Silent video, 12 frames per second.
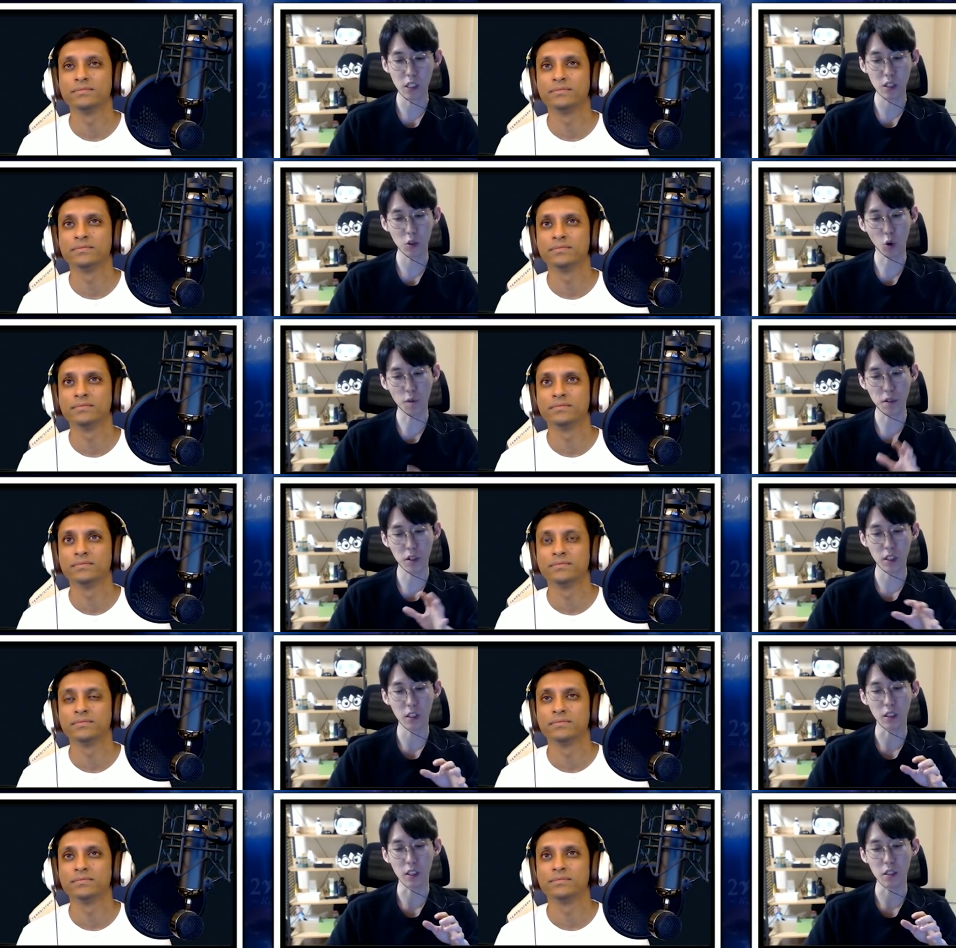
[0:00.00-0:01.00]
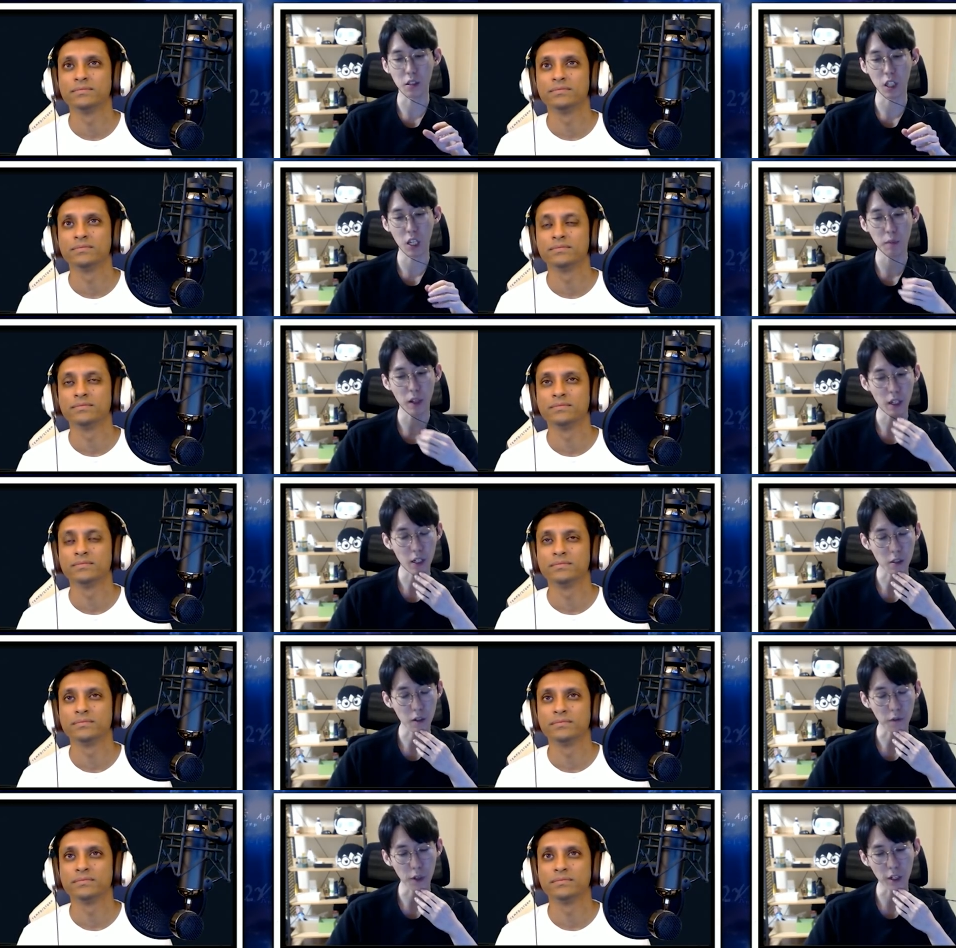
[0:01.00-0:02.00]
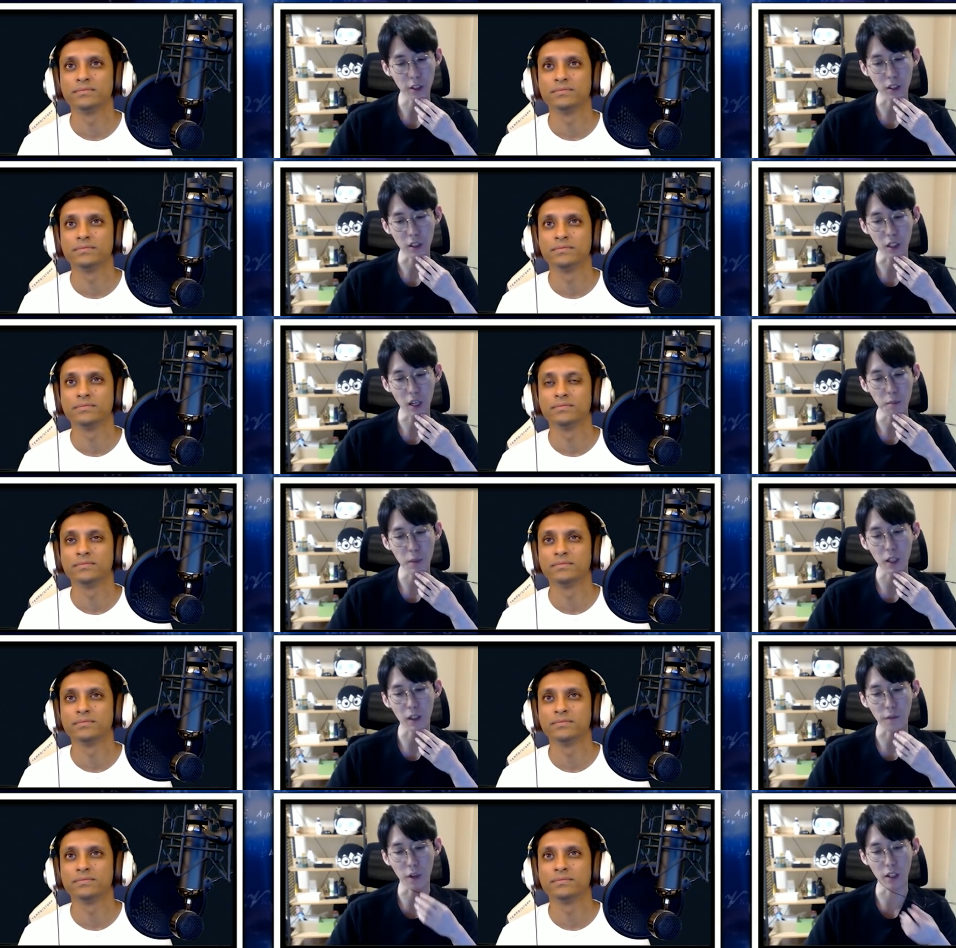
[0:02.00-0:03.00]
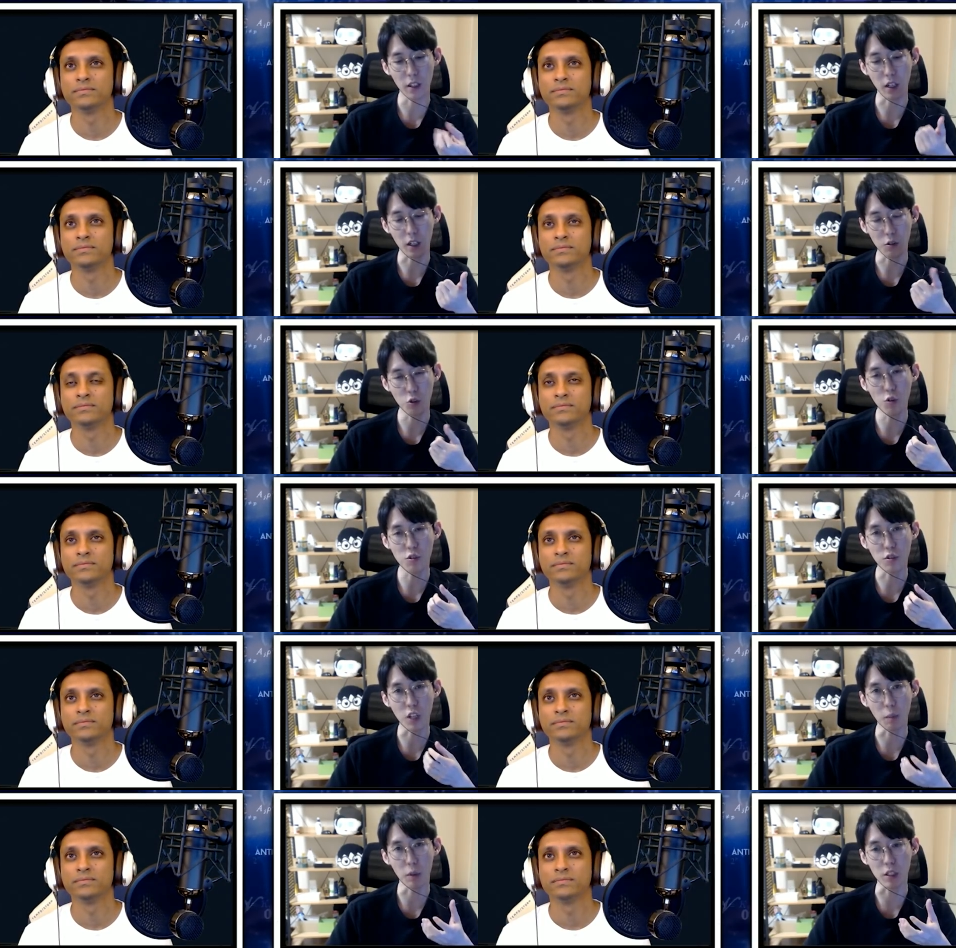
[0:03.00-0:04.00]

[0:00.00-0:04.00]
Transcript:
Speaker 1: option in this game has a very can make a very uh, huge damage.